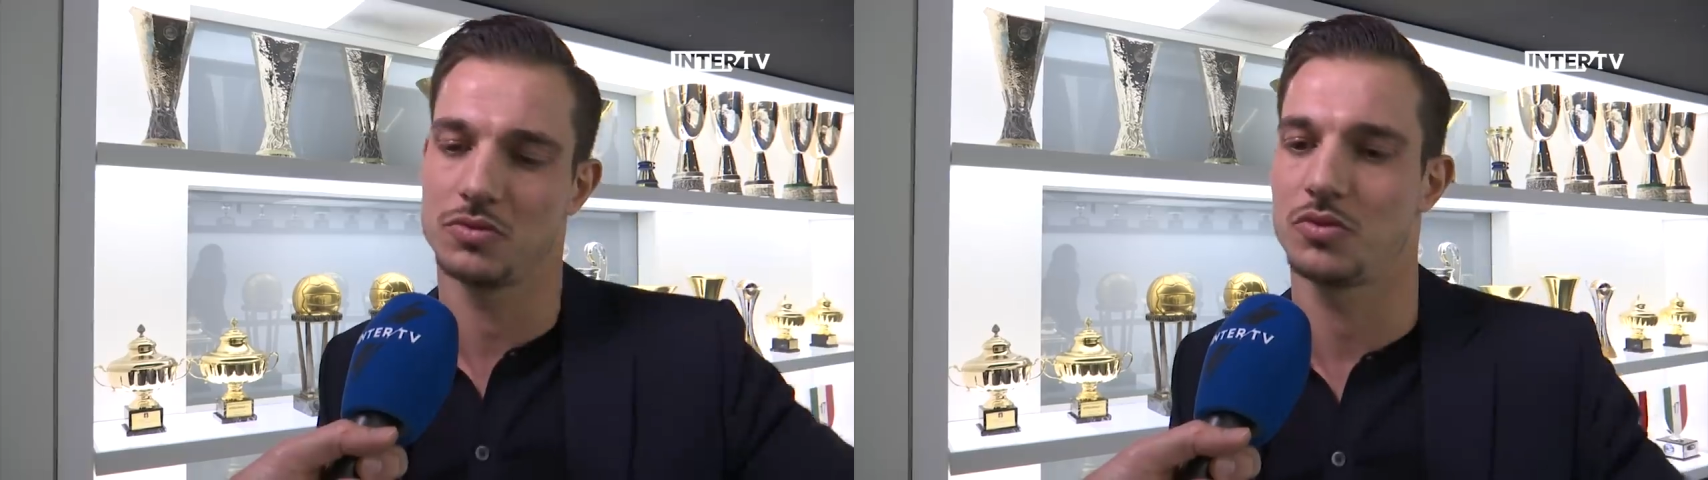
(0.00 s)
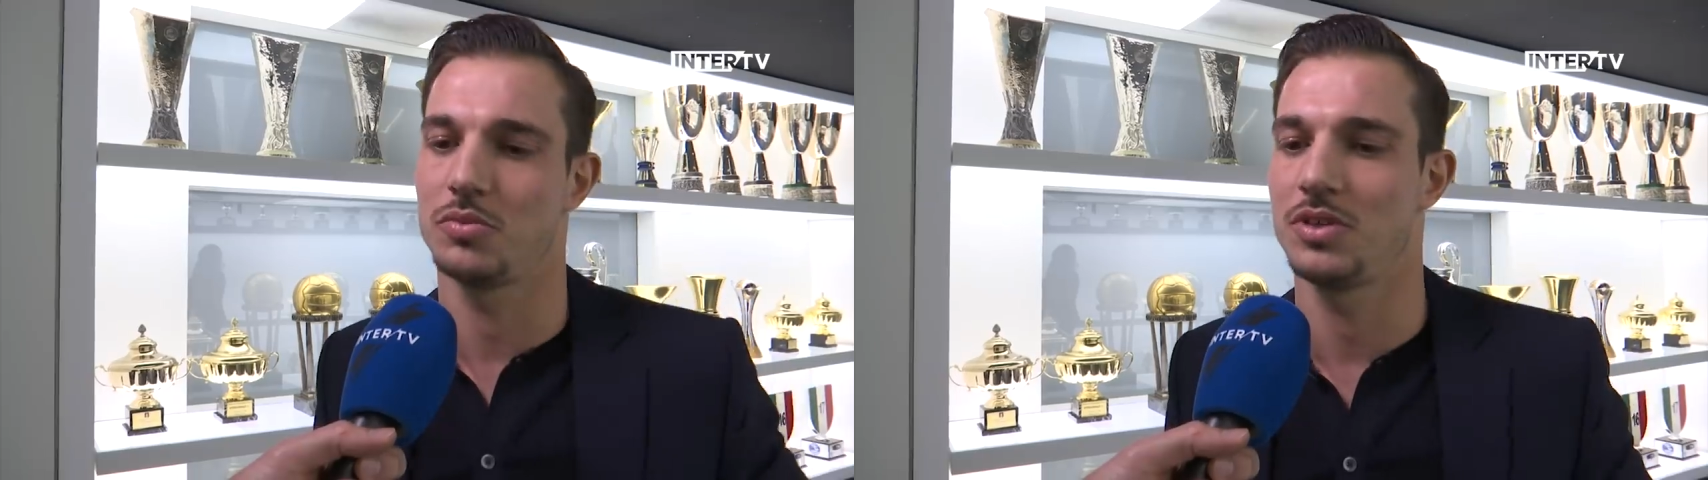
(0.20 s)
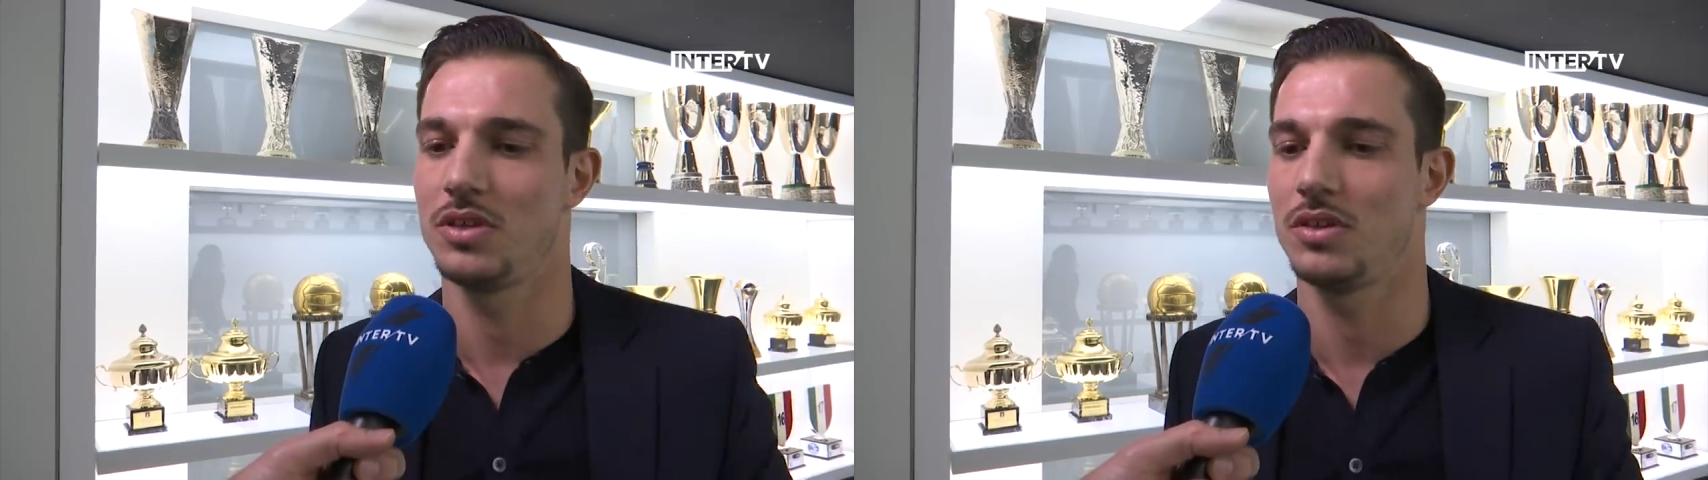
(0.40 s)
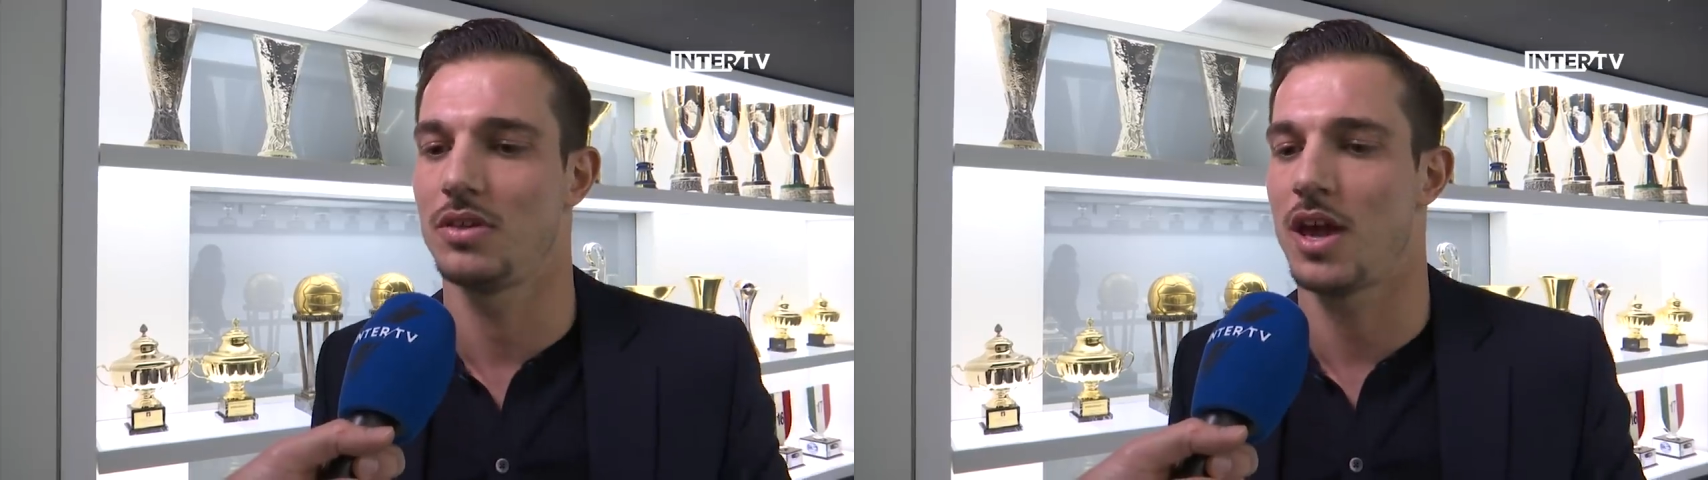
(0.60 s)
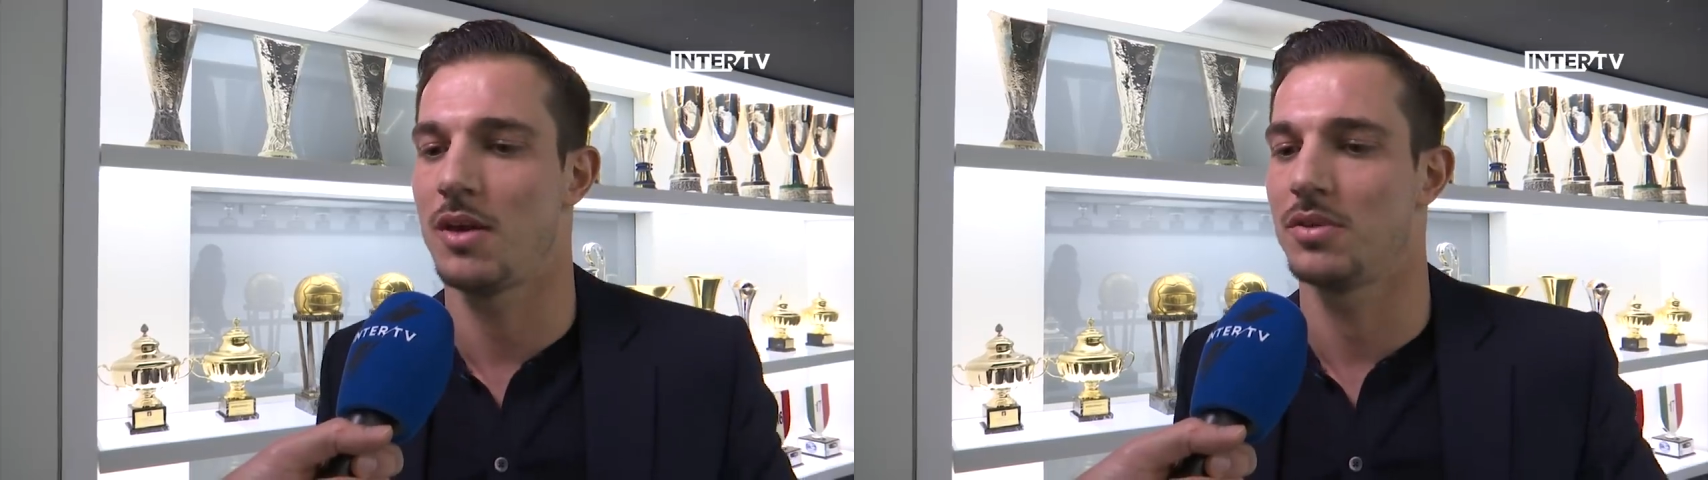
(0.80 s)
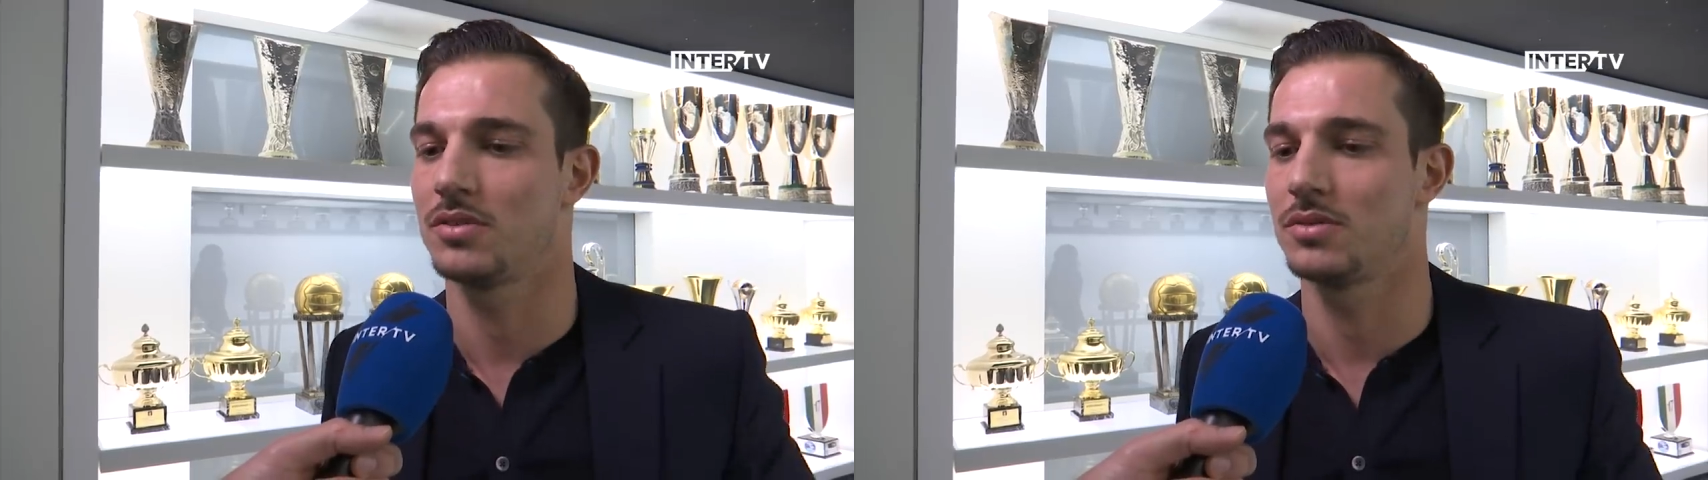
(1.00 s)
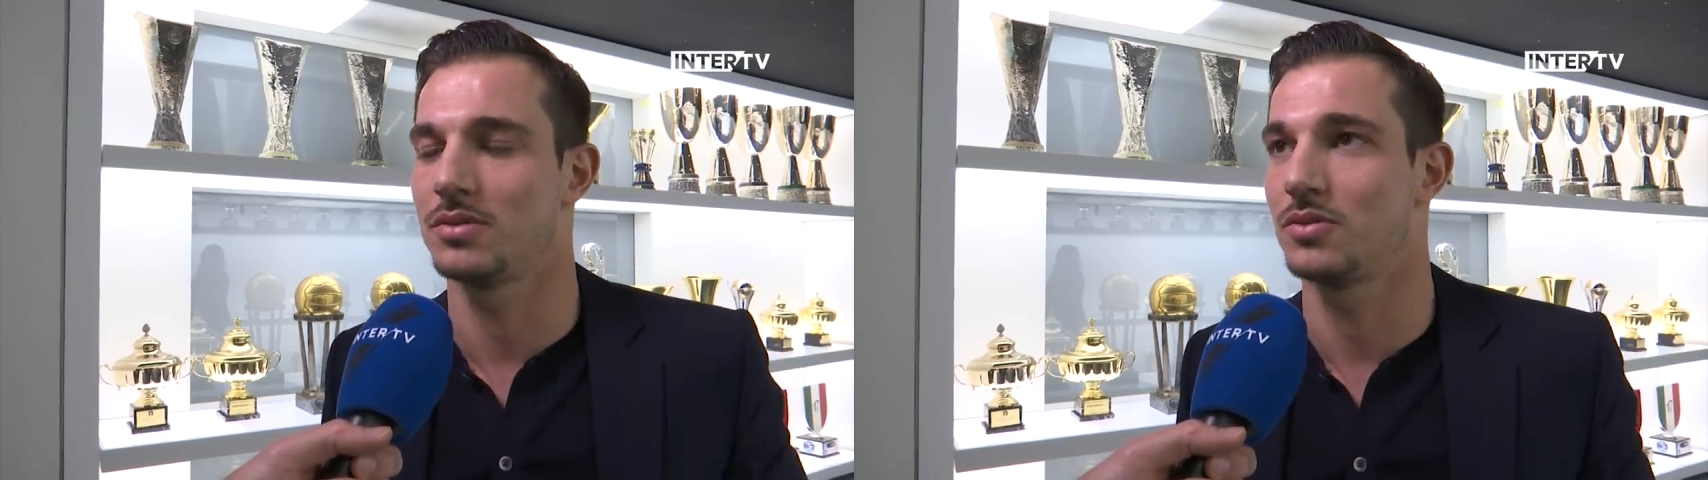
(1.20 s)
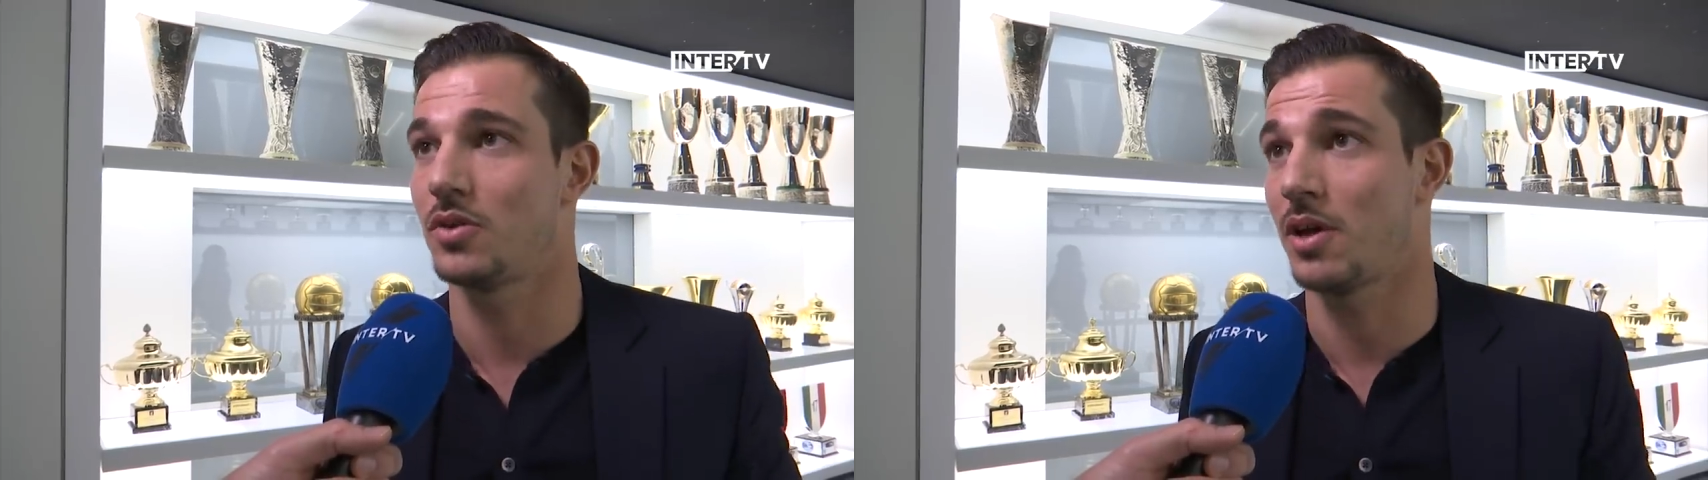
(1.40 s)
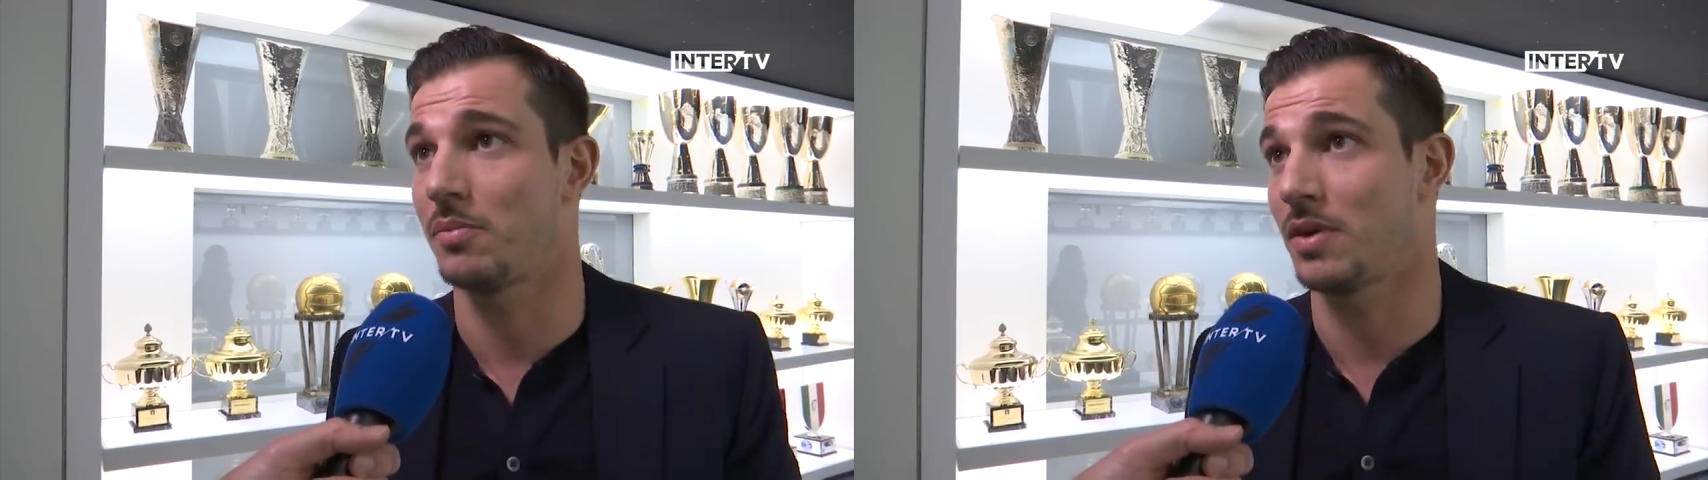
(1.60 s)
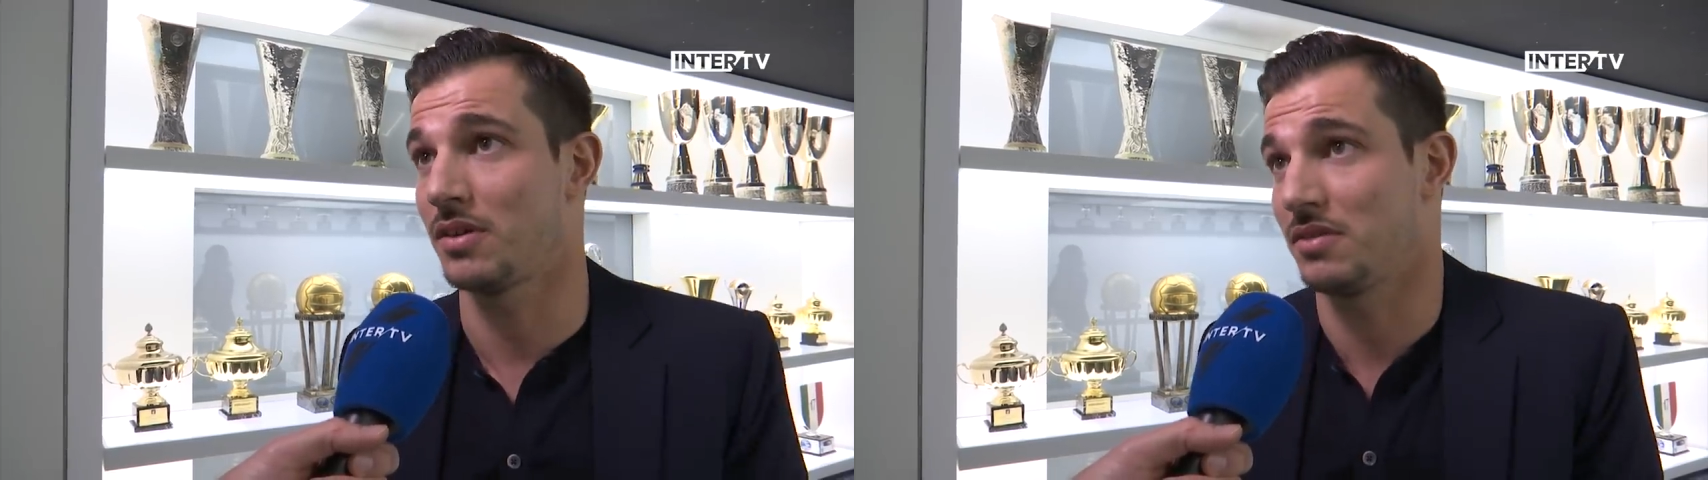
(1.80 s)
to be able to to
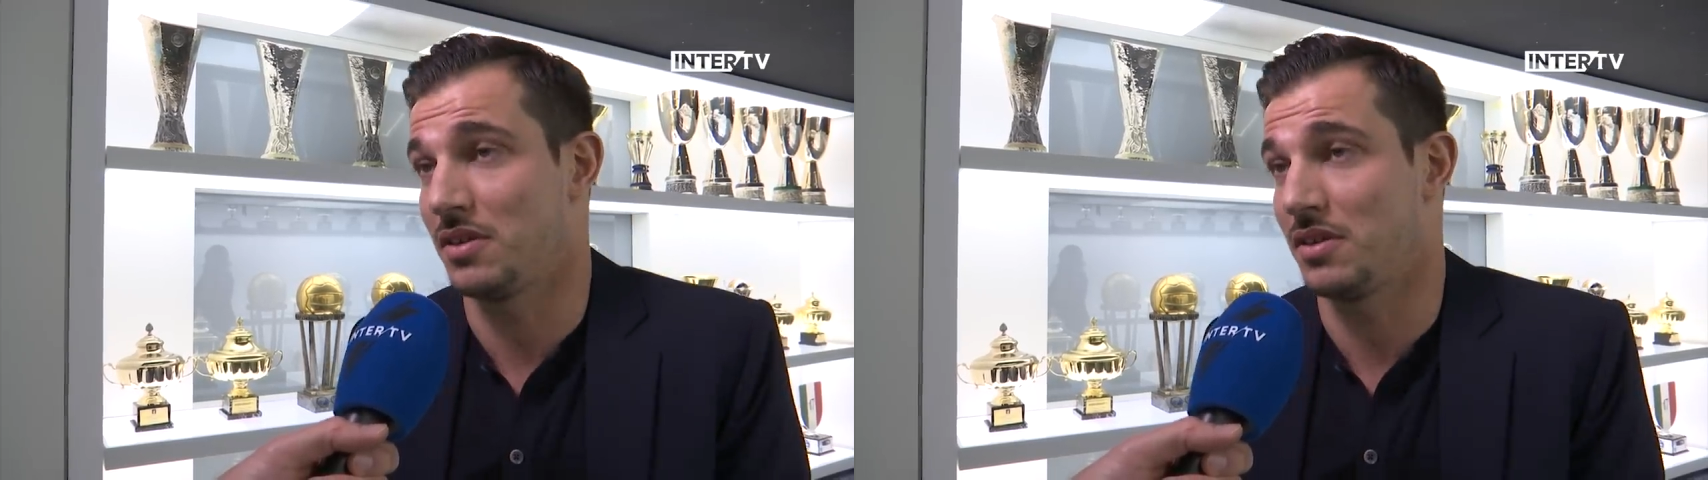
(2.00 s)
help my